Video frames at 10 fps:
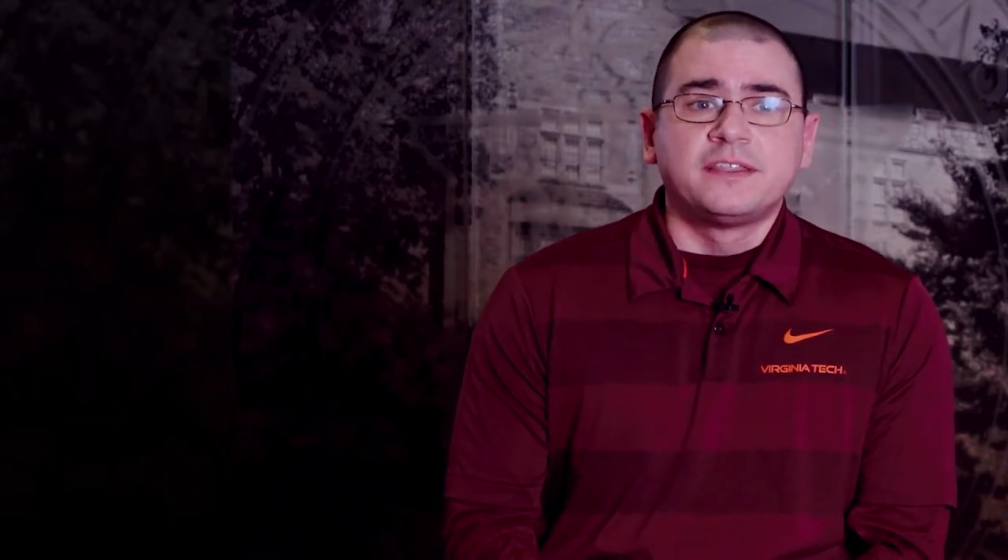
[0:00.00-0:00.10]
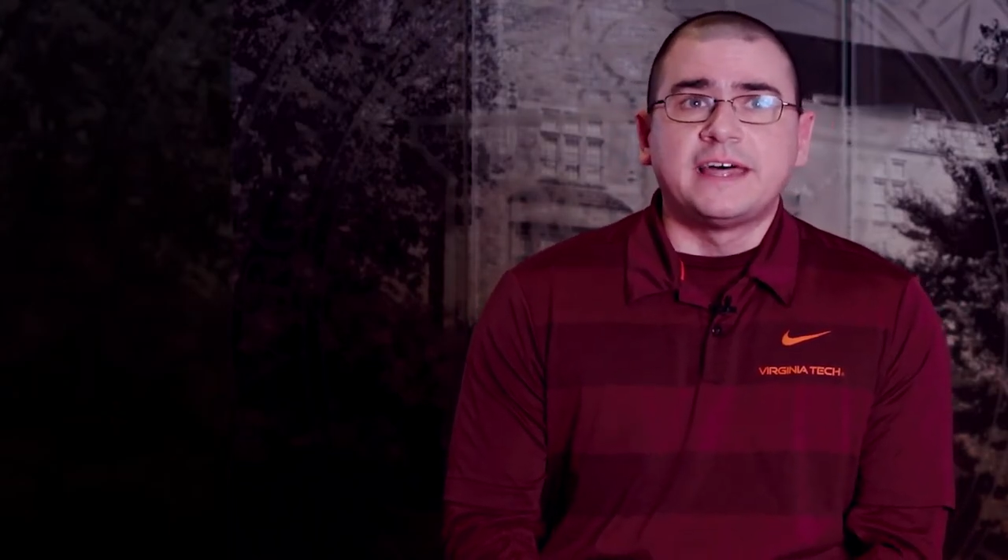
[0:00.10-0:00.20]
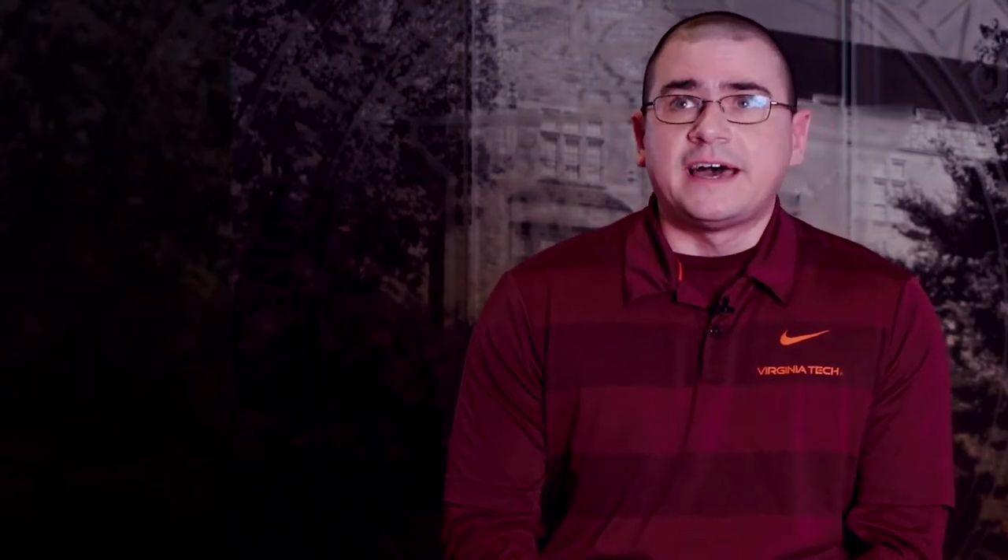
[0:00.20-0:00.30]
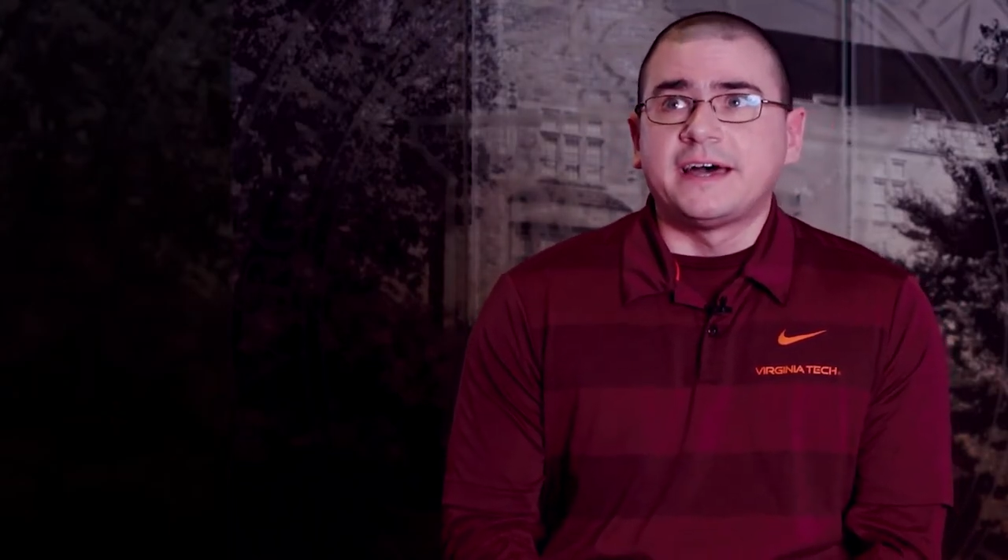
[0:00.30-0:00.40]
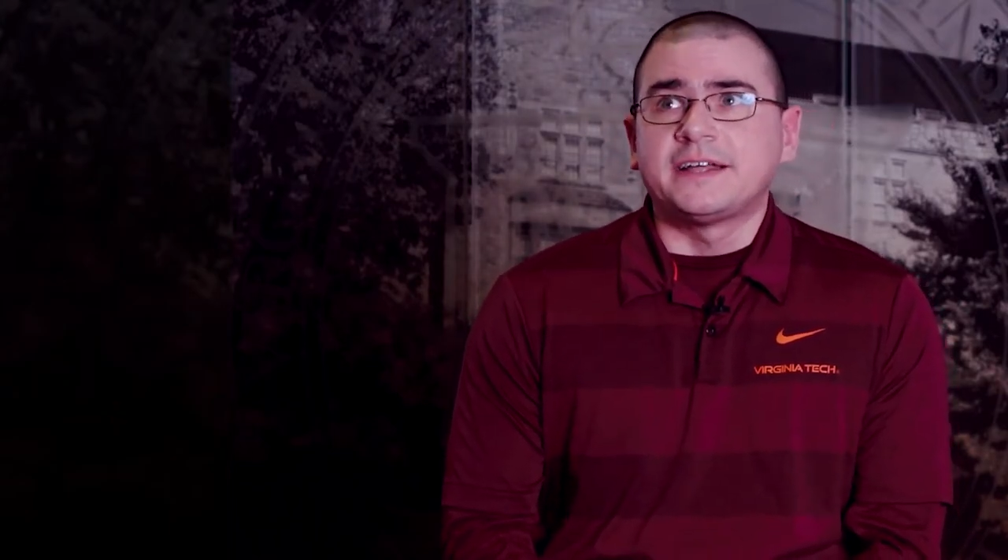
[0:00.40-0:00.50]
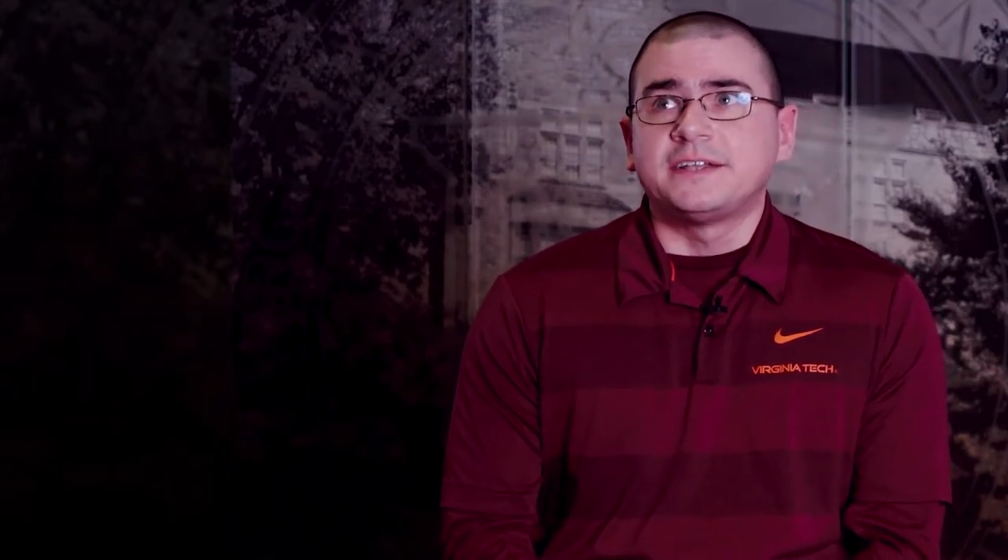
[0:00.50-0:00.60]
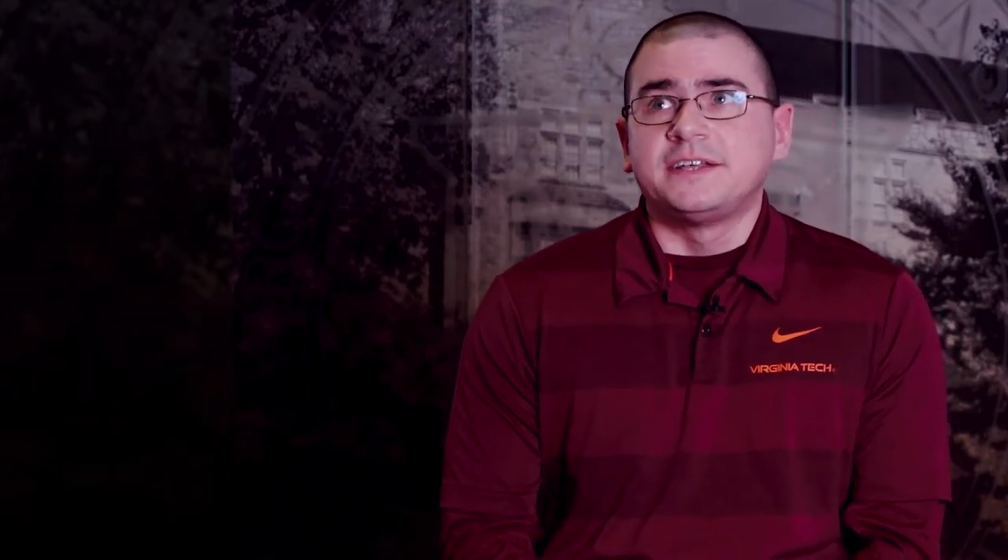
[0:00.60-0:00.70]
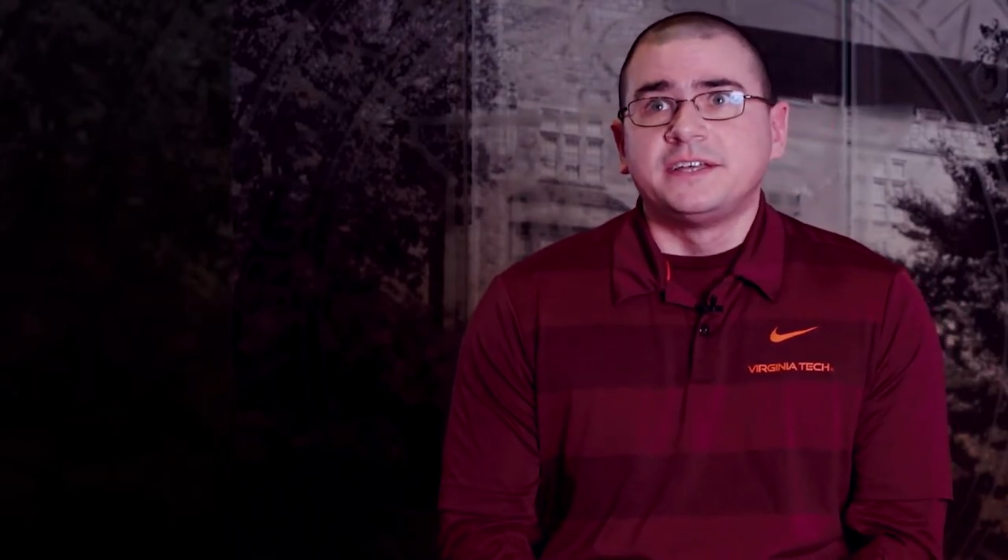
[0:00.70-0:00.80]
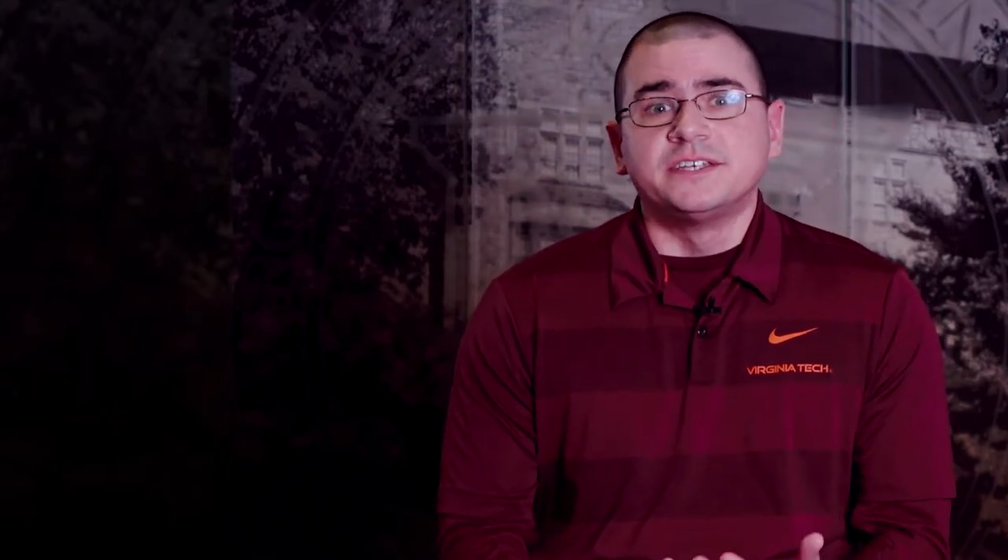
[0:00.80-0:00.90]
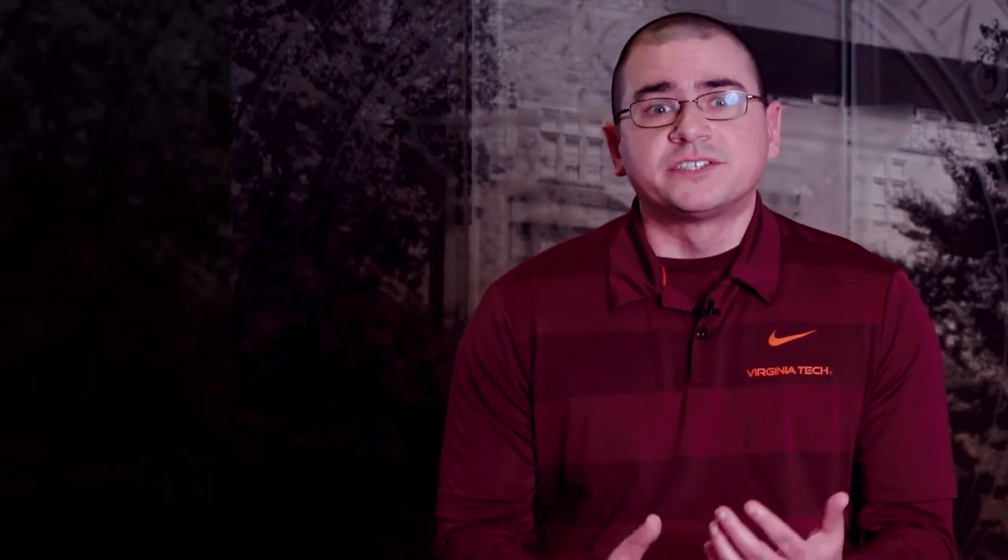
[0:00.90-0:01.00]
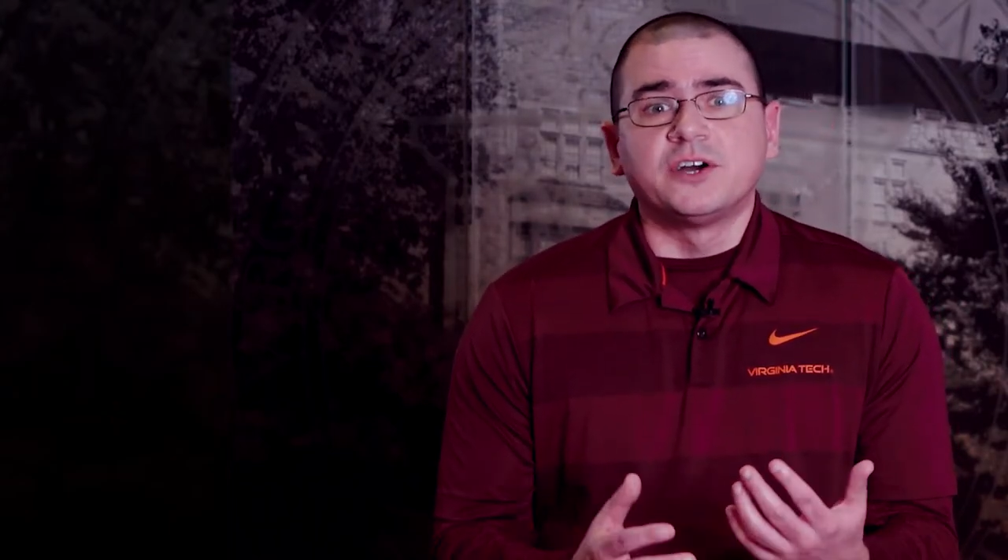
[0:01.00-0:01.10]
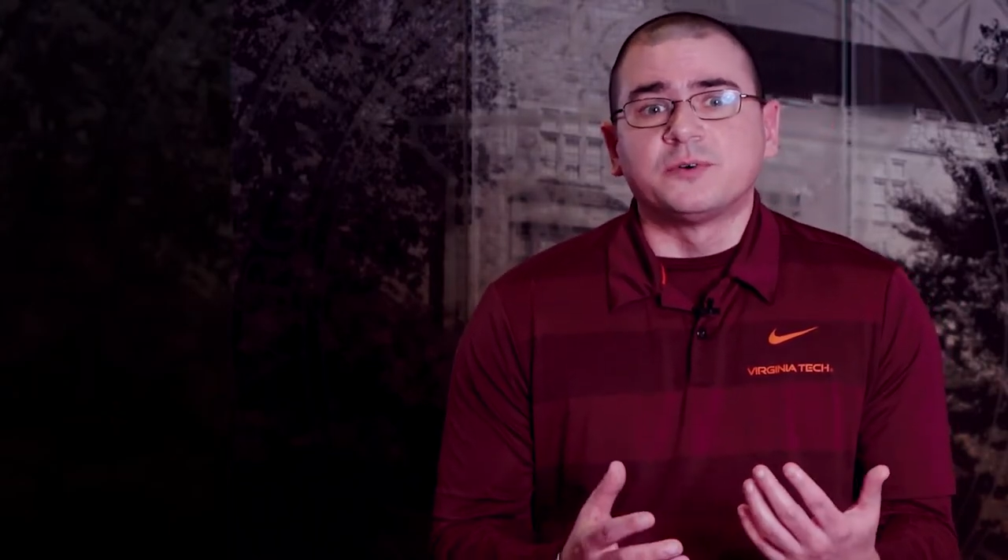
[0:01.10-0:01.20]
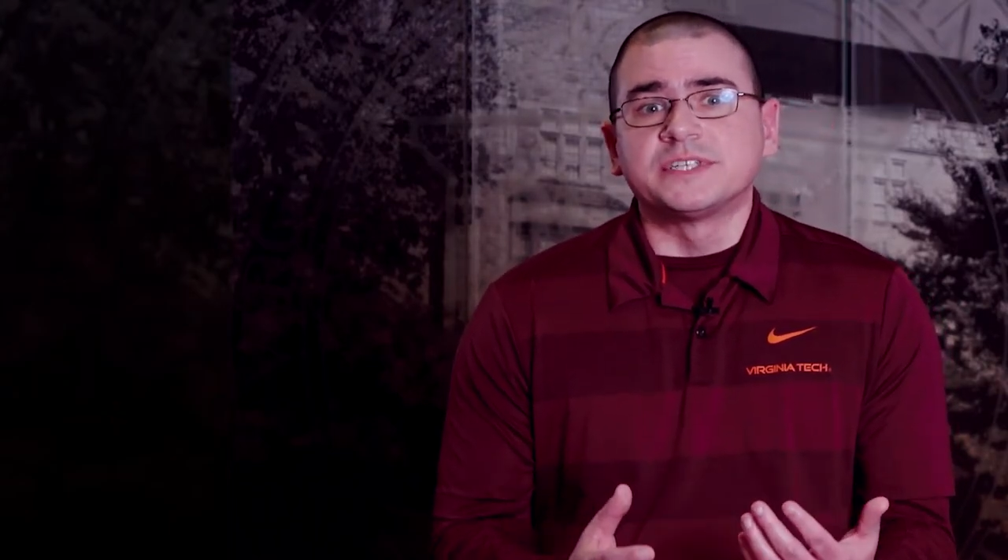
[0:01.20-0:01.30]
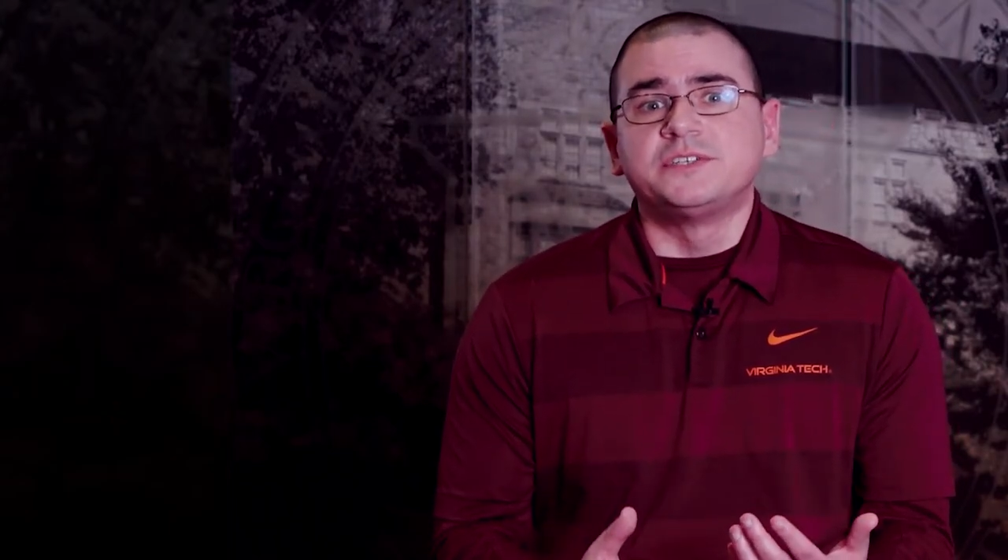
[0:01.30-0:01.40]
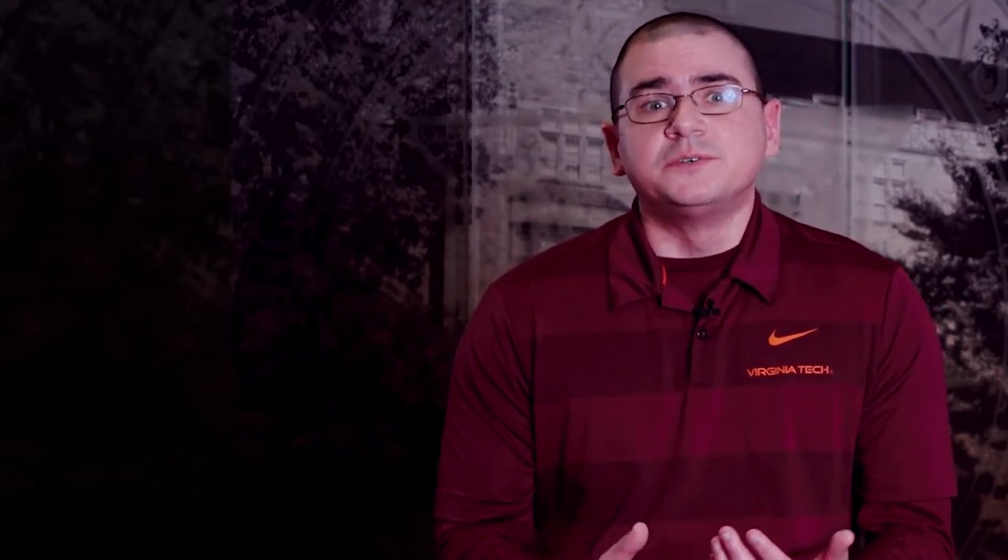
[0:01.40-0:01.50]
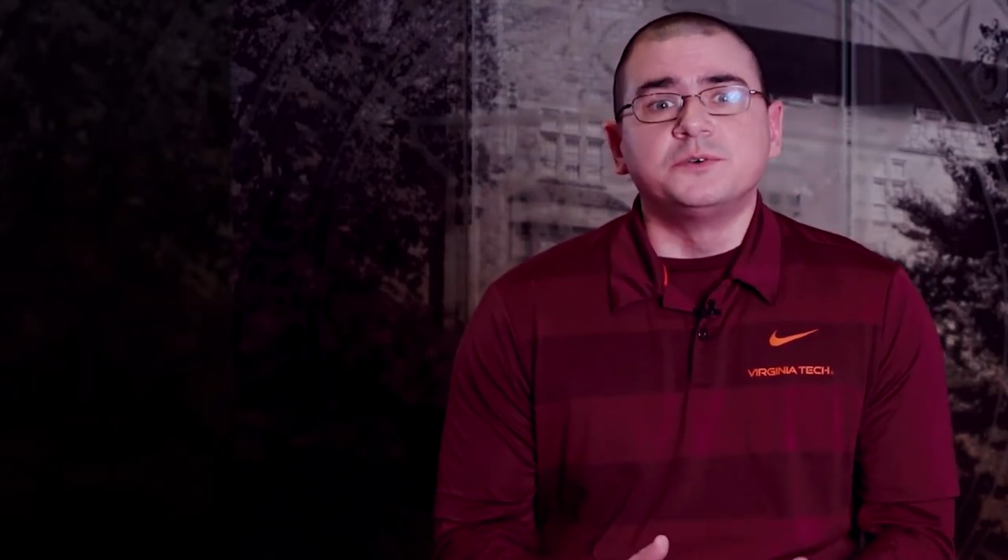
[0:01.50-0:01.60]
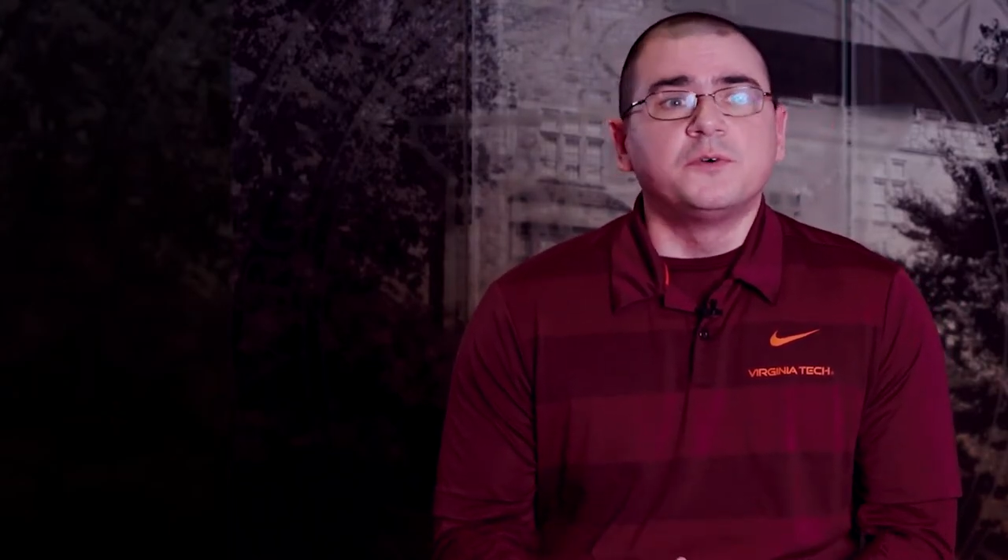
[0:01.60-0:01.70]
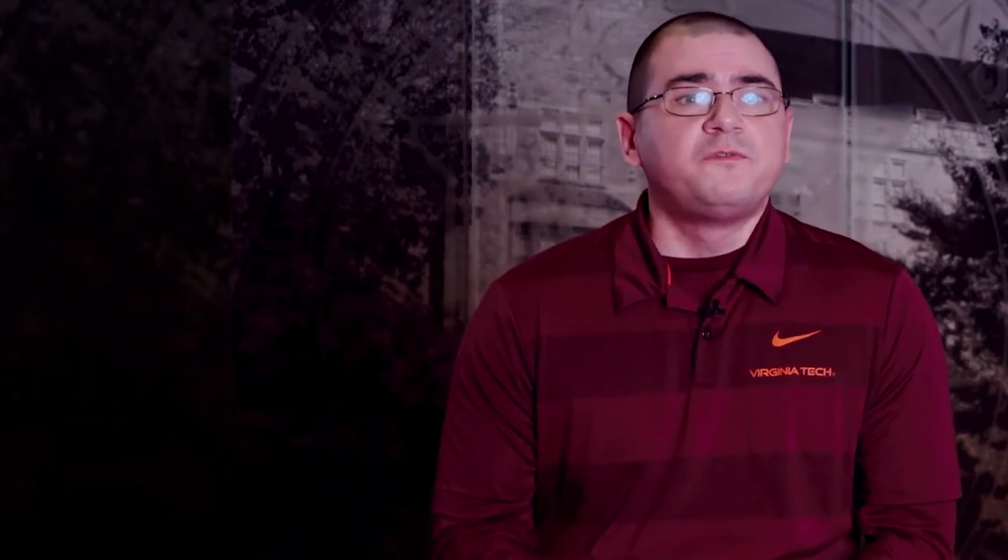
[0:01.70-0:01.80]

that is going to